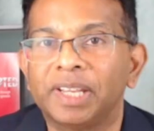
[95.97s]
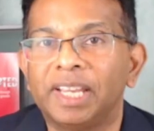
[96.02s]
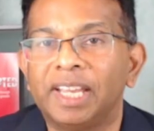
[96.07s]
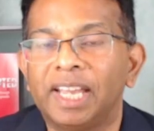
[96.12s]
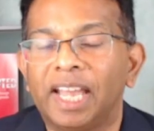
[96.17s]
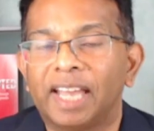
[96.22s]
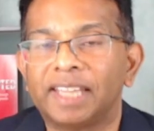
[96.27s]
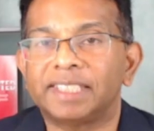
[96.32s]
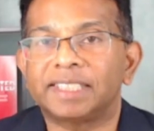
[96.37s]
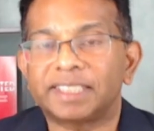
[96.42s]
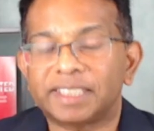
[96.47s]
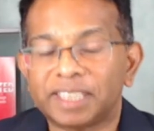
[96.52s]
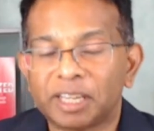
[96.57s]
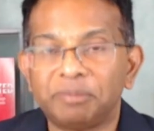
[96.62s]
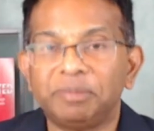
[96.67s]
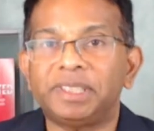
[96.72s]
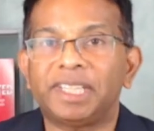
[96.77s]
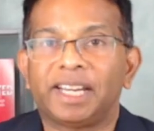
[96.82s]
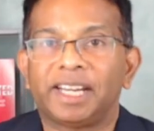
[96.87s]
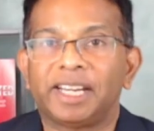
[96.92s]
And
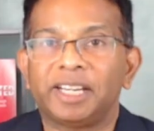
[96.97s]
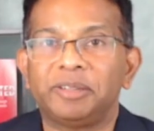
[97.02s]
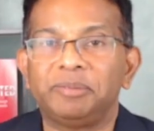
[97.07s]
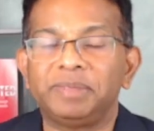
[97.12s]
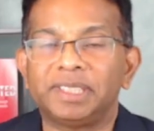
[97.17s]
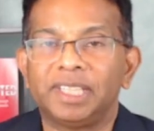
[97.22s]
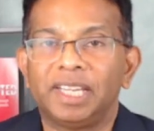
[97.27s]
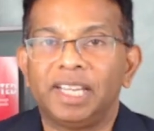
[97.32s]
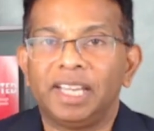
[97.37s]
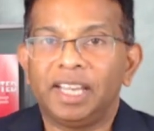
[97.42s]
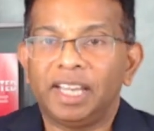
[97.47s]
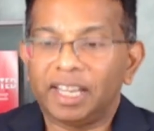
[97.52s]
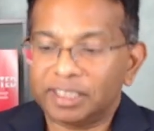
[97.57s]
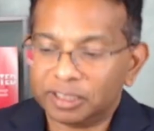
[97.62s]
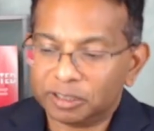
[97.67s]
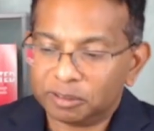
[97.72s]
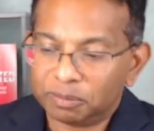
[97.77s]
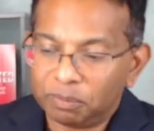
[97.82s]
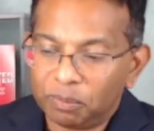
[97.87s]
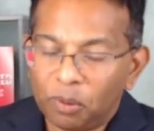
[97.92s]
sometimes a
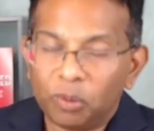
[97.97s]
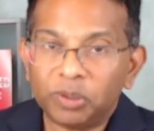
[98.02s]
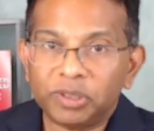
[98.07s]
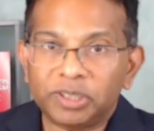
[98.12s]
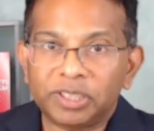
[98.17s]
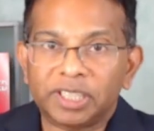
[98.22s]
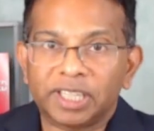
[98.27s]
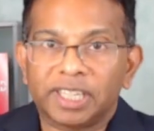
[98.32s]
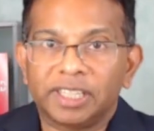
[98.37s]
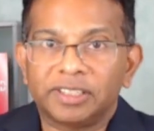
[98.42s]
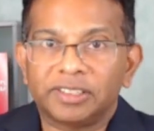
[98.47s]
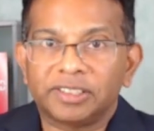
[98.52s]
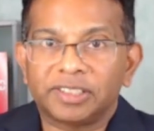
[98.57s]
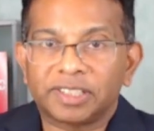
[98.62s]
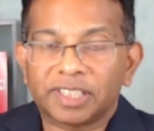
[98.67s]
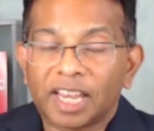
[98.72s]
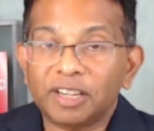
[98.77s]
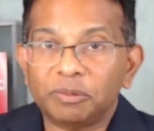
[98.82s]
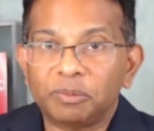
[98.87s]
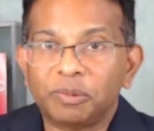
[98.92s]
small change
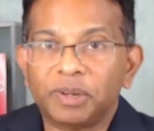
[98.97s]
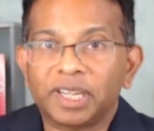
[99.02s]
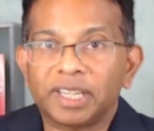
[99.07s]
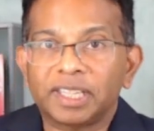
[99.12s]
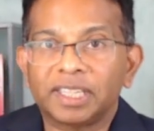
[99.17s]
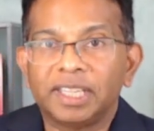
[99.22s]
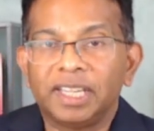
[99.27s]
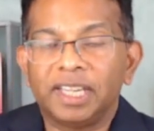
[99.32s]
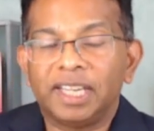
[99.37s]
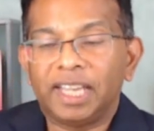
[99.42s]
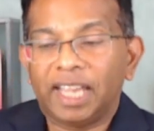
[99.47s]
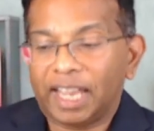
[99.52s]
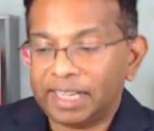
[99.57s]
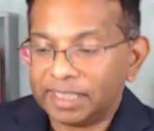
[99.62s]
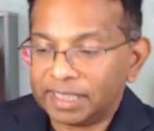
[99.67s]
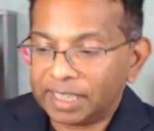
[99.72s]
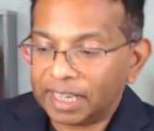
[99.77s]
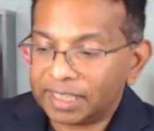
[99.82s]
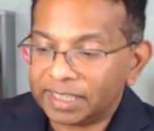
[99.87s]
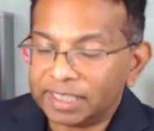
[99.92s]
done well and
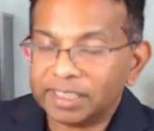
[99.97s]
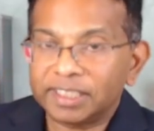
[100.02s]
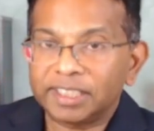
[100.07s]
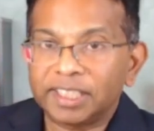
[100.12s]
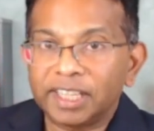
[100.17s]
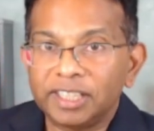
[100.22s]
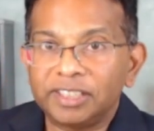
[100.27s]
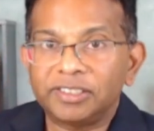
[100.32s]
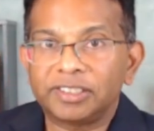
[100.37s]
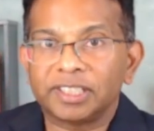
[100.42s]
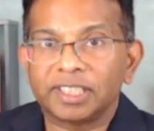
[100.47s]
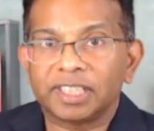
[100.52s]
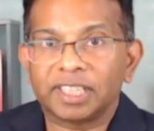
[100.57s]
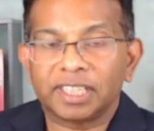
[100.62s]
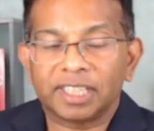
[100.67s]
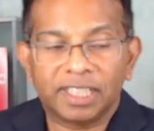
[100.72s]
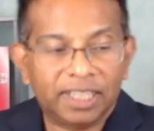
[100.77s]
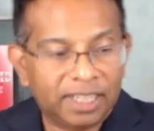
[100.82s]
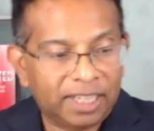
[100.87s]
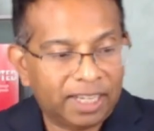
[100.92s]
done
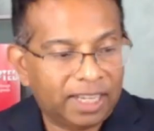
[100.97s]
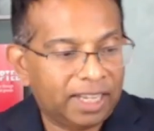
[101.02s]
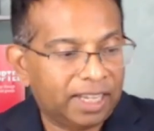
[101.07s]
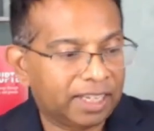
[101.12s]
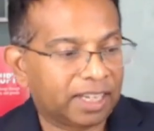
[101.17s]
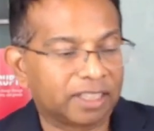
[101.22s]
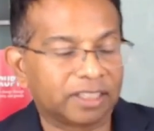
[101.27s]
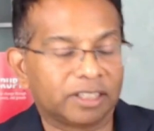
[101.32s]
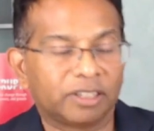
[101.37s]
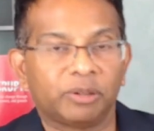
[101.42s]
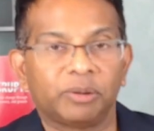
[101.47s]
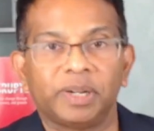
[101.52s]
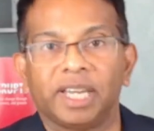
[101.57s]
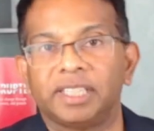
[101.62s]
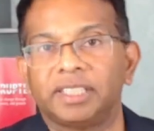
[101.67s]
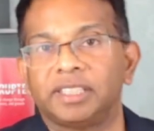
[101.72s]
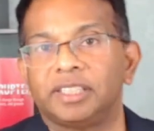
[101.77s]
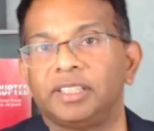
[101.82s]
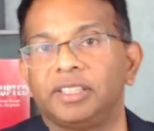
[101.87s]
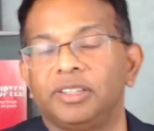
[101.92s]
intentionally can create
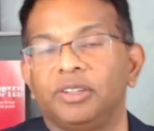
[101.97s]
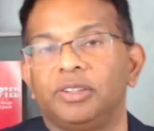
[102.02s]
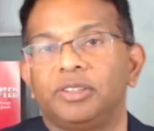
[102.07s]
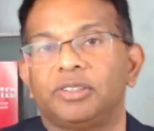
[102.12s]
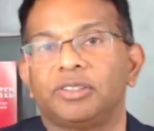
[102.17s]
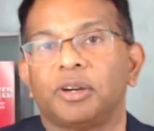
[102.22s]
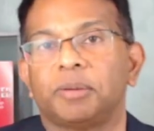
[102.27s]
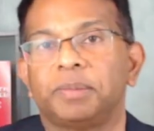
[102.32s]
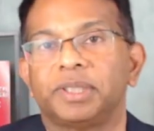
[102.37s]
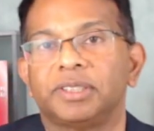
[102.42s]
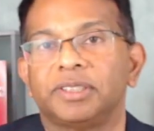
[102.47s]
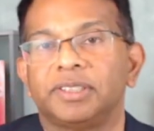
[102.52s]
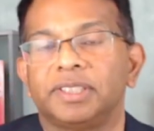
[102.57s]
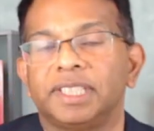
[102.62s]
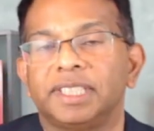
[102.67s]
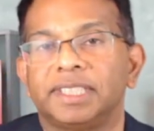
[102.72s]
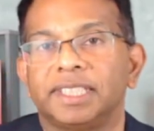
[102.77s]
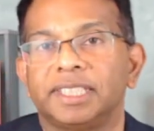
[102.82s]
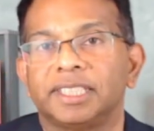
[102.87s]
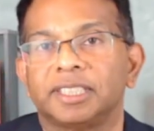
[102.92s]
huge
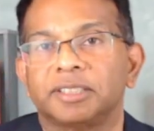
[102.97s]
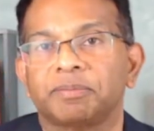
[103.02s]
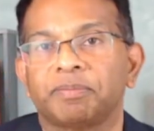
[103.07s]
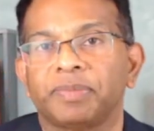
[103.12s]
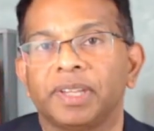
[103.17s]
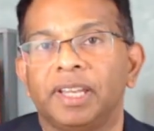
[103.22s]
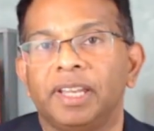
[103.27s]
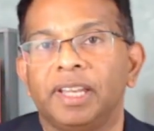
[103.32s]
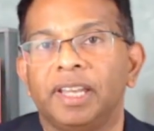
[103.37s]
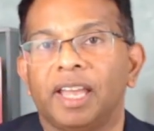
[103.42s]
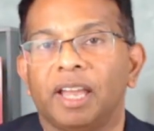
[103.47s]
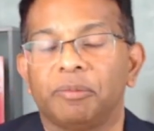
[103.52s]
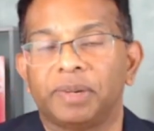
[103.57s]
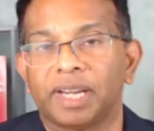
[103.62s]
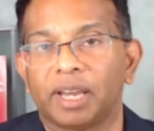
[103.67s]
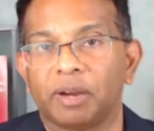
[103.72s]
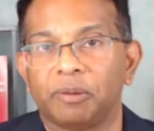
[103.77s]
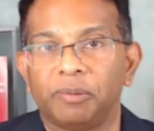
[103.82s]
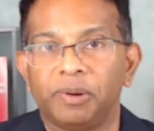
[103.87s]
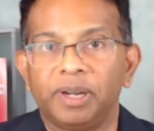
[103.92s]
opportunities. And when
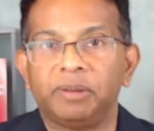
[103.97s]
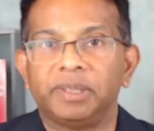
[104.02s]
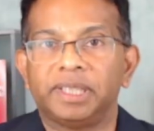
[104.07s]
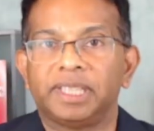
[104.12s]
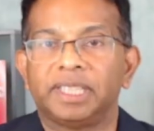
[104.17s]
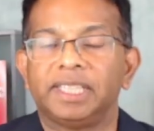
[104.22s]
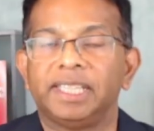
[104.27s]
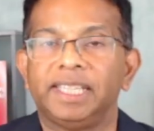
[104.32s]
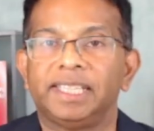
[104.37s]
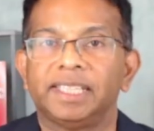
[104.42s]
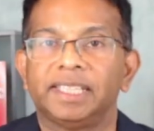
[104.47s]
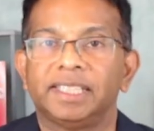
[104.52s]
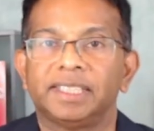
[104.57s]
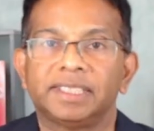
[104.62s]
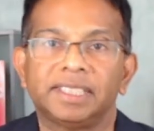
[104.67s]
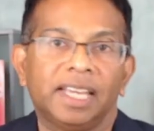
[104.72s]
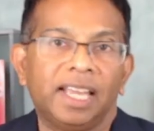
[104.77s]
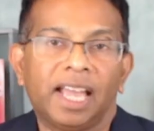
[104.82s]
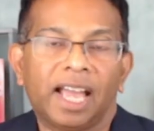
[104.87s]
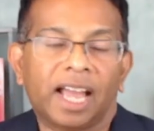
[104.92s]
I work with leaders,
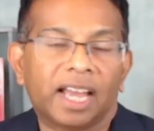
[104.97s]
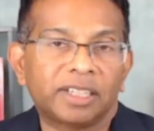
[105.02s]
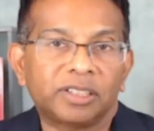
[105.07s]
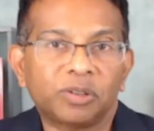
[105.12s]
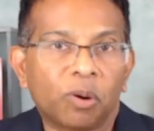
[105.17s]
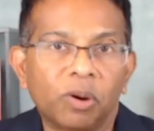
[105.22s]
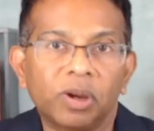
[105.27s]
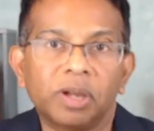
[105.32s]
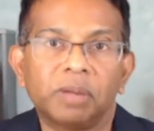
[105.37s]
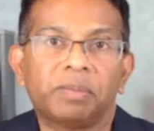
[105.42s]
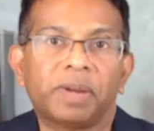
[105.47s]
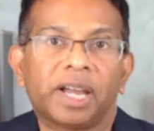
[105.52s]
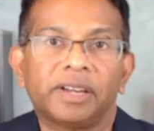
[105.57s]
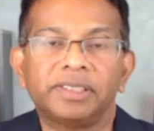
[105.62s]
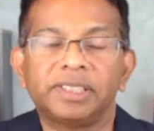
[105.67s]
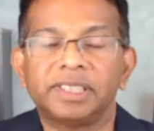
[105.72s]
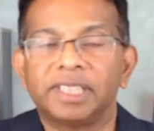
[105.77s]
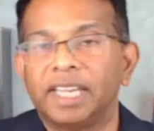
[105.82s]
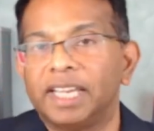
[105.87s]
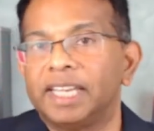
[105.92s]
I talk
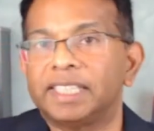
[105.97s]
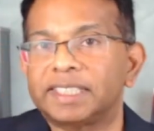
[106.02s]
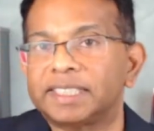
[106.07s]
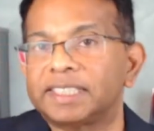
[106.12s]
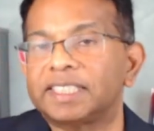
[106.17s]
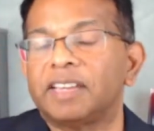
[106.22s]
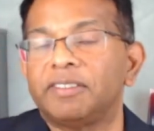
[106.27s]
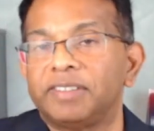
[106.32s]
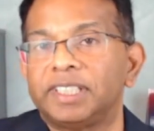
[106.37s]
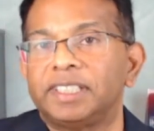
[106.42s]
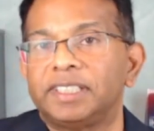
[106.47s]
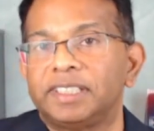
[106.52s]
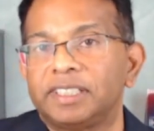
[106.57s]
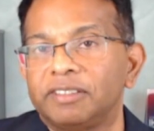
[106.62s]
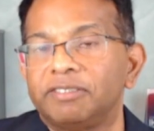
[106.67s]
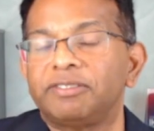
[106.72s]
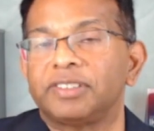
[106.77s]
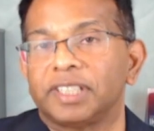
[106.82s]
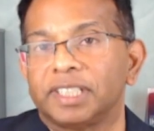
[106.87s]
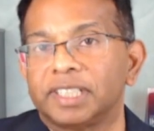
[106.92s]
about 7
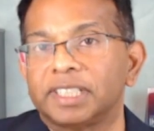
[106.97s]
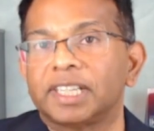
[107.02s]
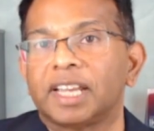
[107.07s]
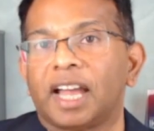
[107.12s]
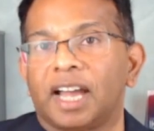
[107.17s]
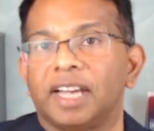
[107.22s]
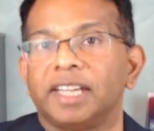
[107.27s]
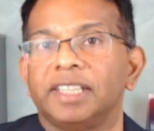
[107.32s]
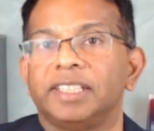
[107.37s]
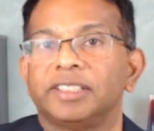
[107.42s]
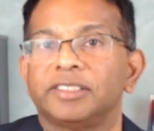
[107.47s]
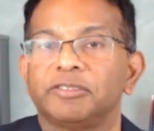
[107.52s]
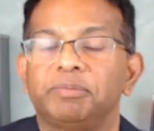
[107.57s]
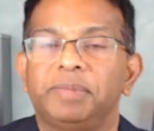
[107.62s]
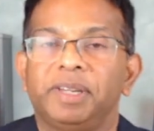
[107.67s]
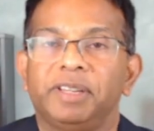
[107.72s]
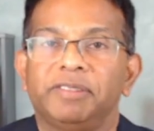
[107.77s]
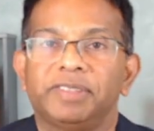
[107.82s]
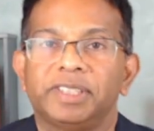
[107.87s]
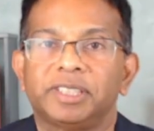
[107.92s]
different kinds of
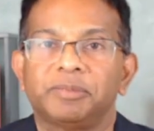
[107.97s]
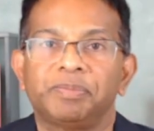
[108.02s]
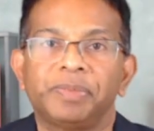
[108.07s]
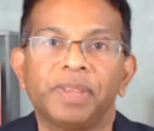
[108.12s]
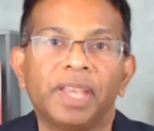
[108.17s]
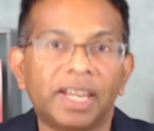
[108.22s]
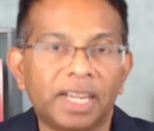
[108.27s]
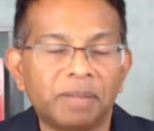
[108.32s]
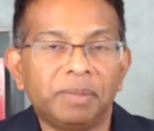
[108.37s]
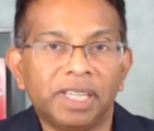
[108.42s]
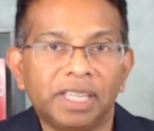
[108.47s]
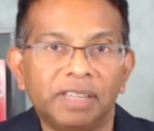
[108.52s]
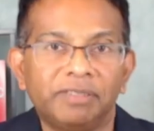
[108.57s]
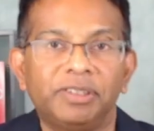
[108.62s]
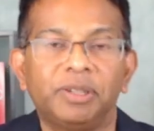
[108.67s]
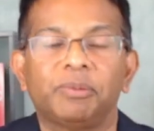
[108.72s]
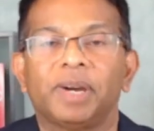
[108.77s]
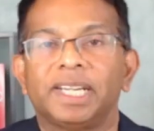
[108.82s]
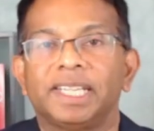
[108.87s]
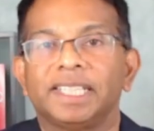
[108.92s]
pivot. Let me give you
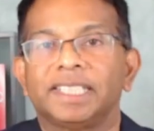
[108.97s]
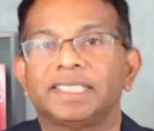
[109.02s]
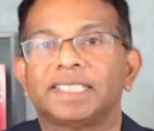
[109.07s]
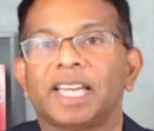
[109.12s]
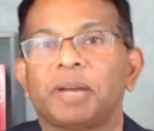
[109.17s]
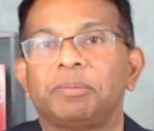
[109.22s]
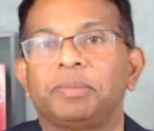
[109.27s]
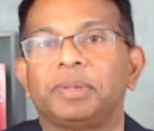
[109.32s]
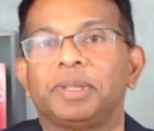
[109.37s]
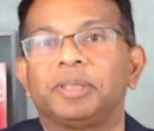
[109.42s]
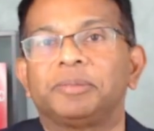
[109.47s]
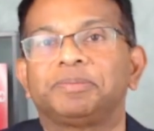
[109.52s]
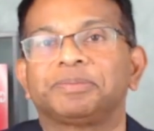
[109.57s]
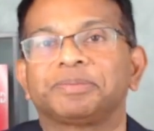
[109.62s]
one example.